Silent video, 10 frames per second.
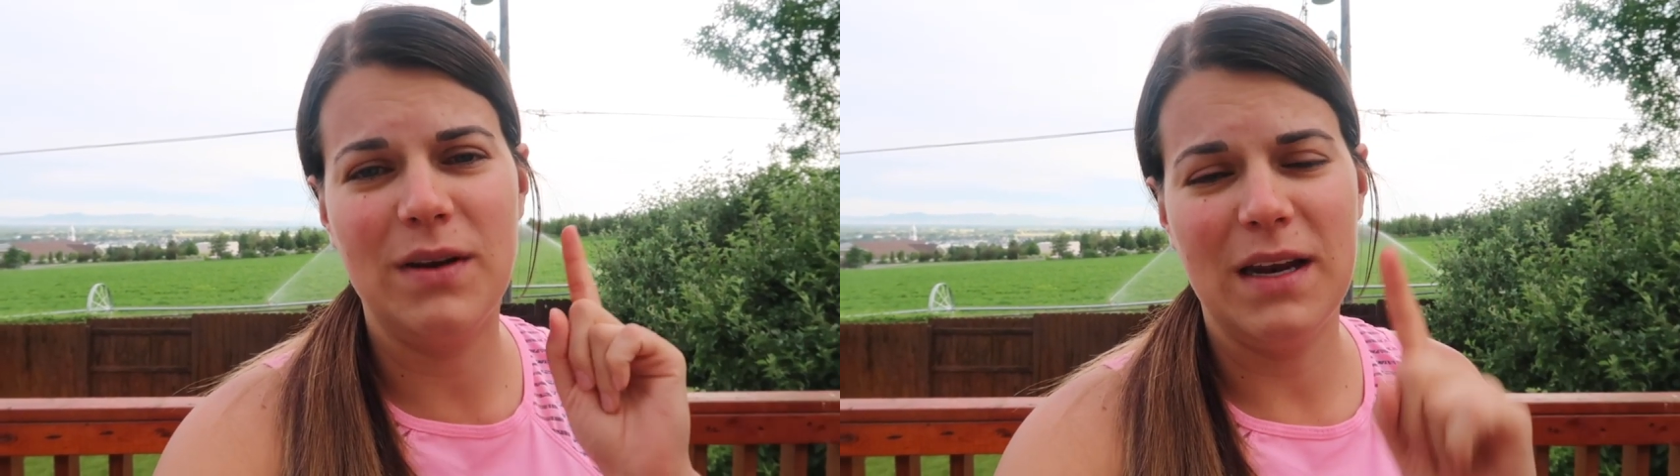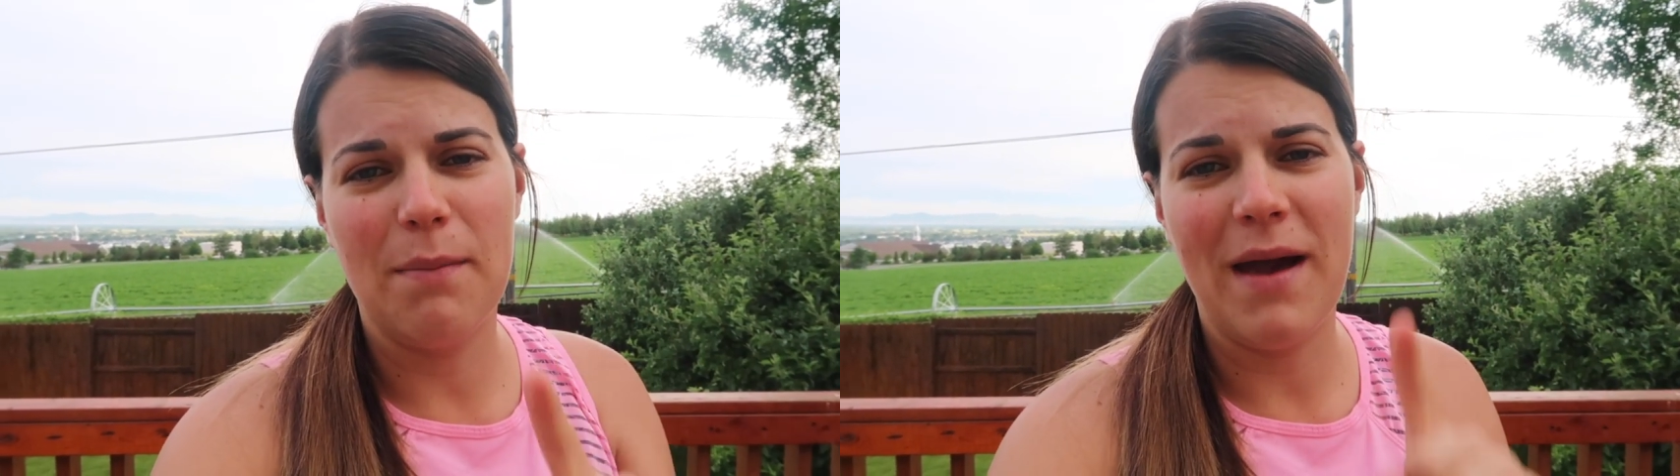
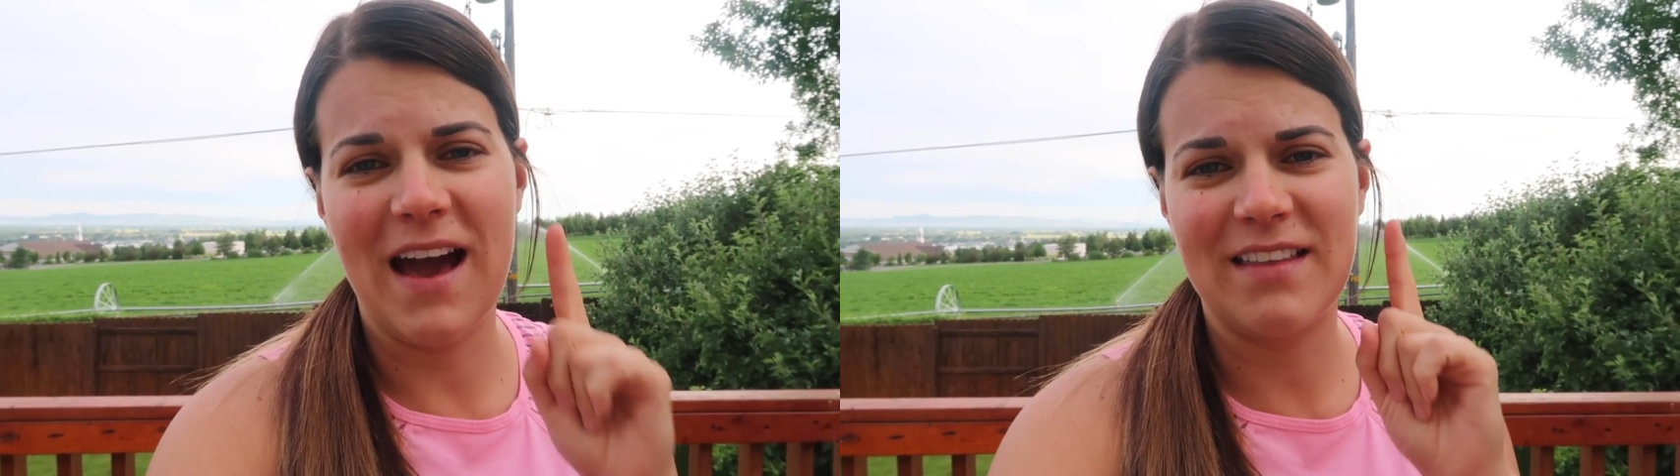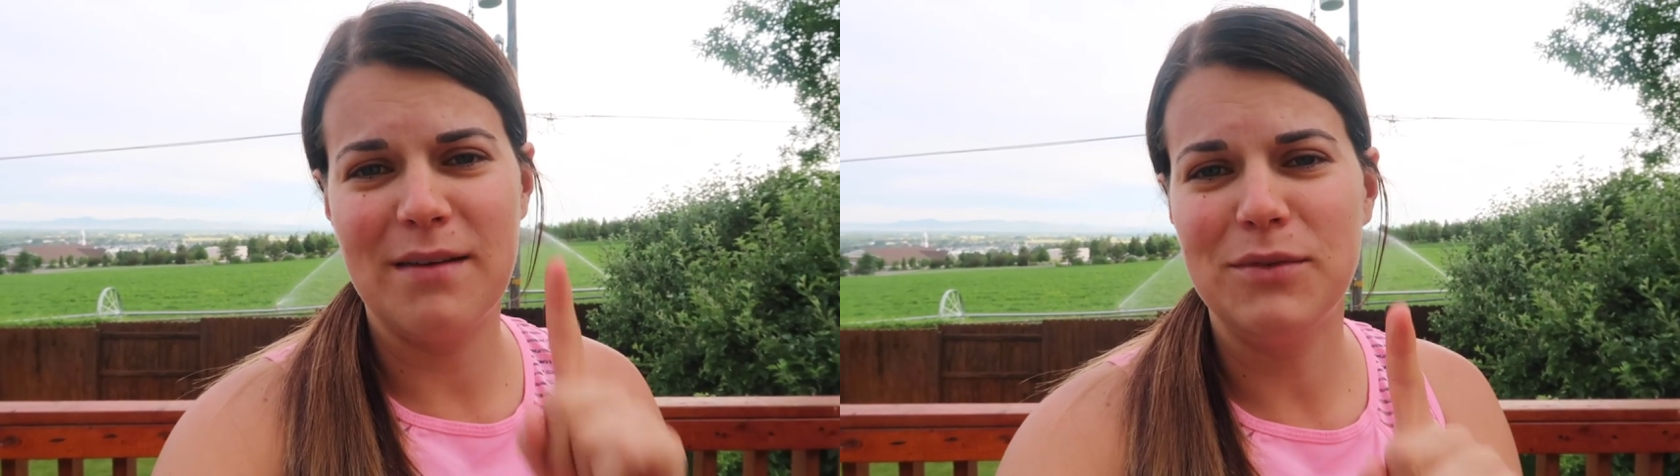We need to
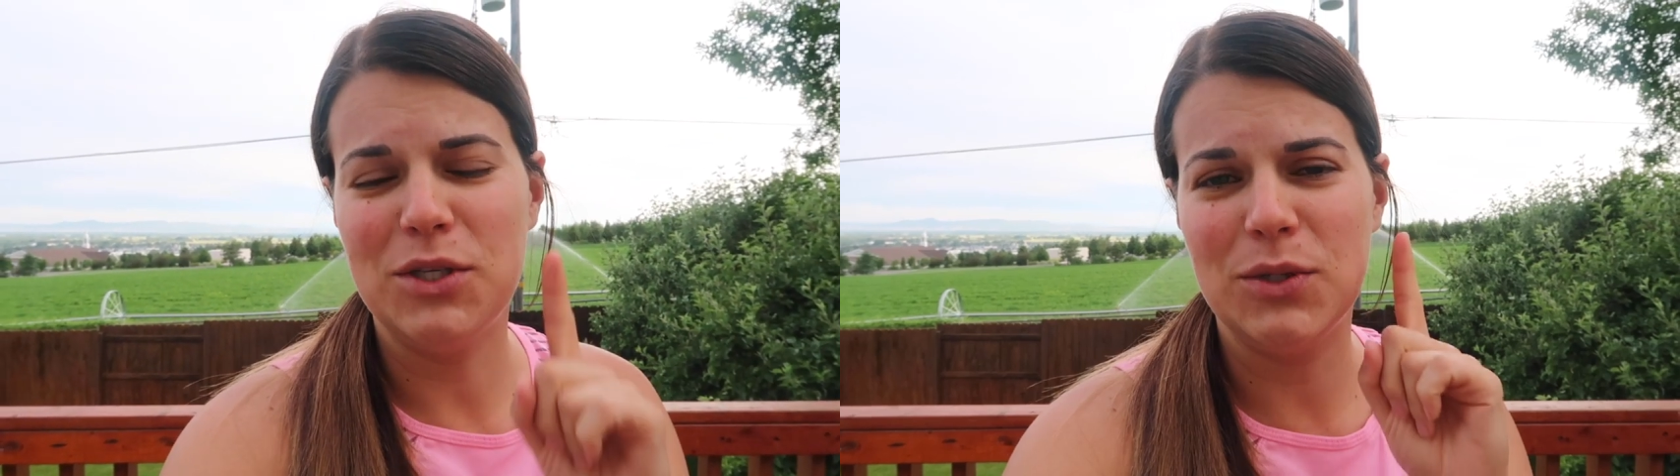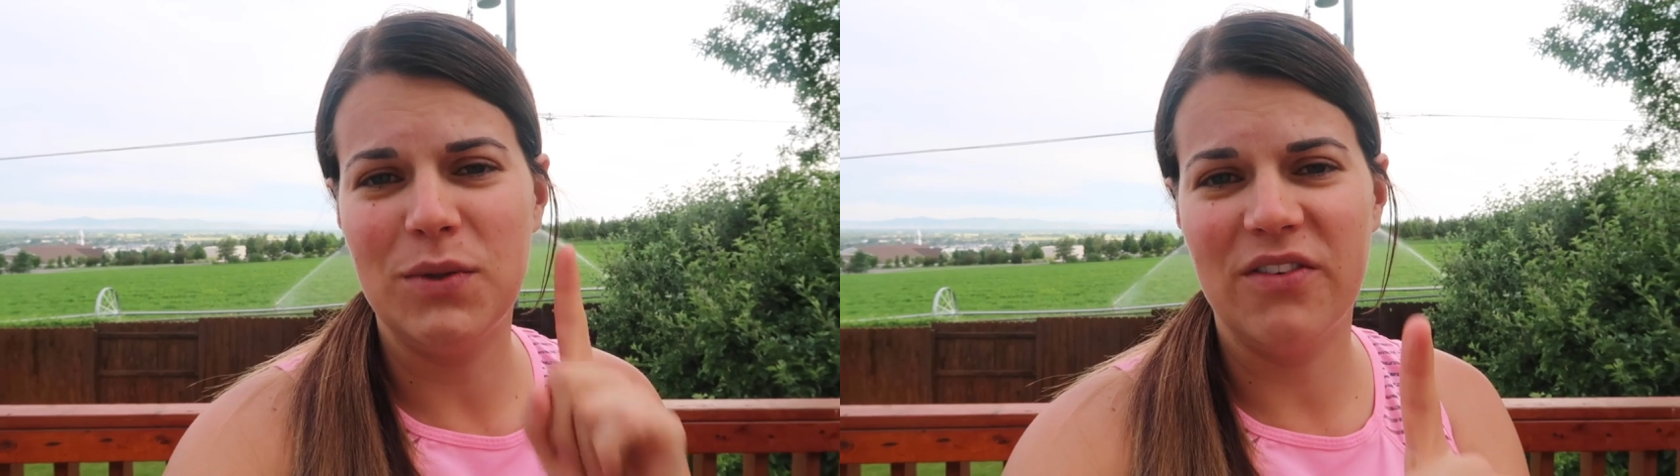pack them
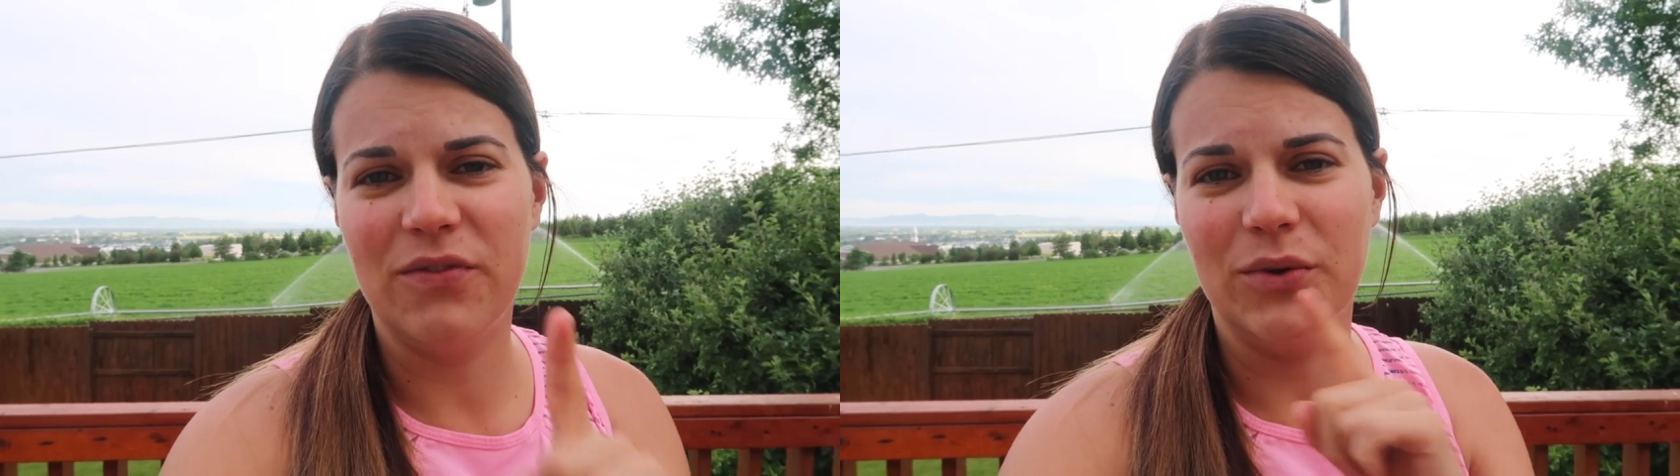to the